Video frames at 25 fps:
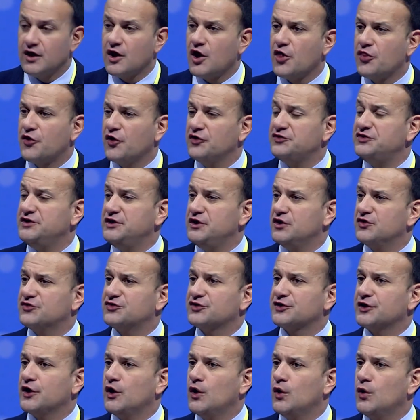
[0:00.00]
30 years
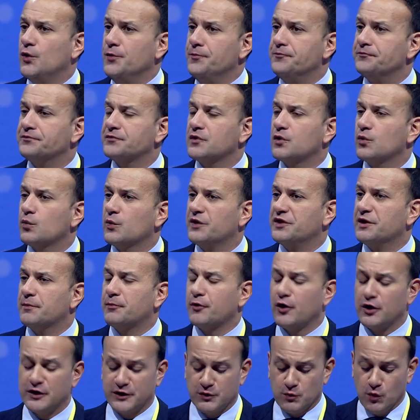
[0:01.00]
ago, when the
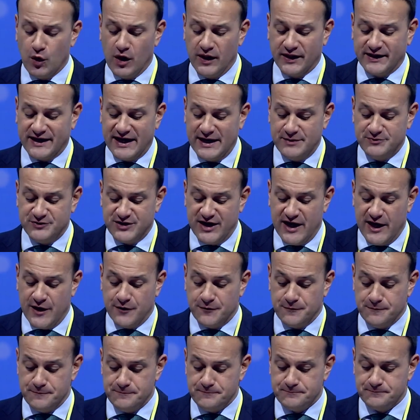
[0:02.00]
Berlin Wall came
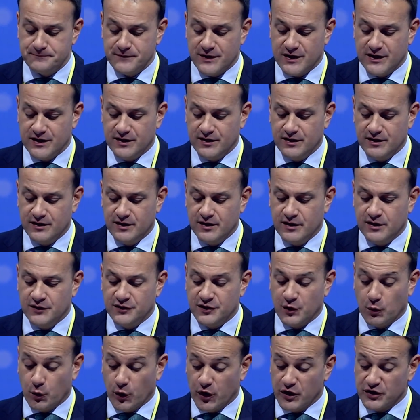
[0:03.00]
down,
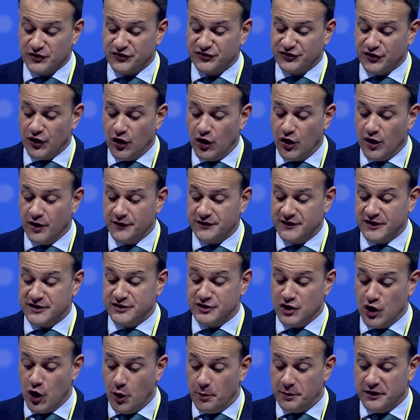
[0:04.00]
the world saw that
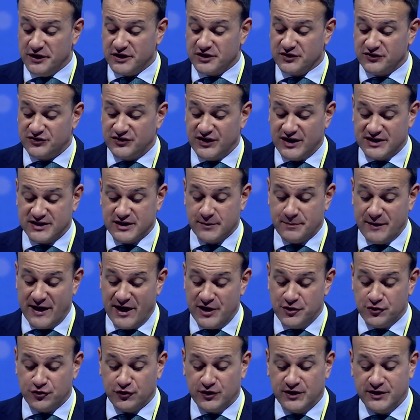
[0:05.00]
nobody could set the
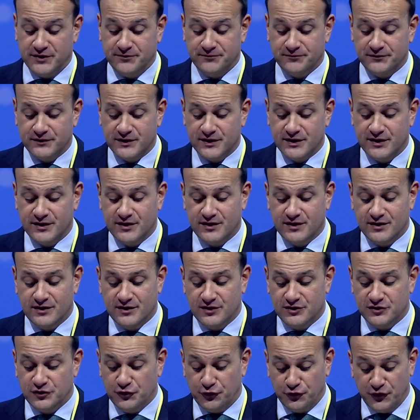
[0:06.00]
boundary
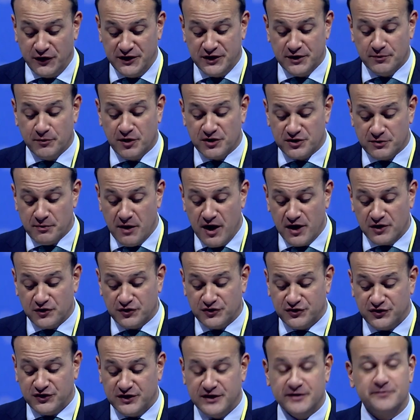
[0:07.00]
to freedom or
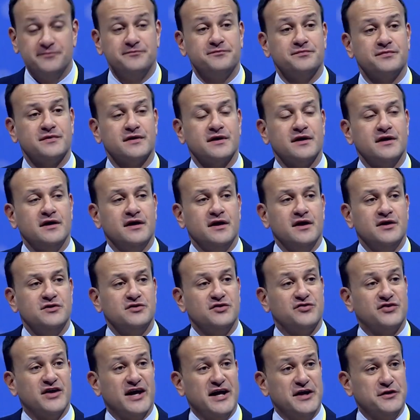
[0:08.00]
democracy, to
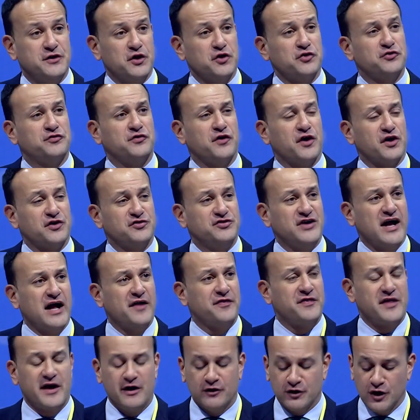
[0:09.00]
say, thus far
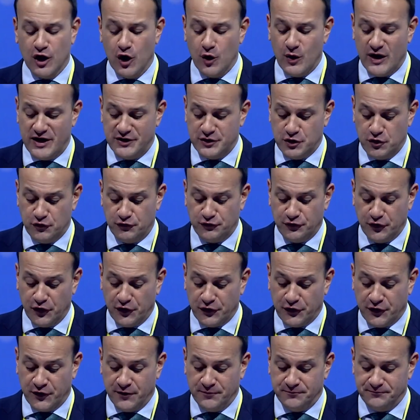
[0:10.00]
shalt thou go and no
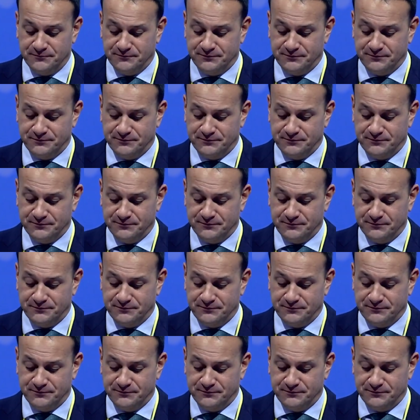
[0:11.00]
further.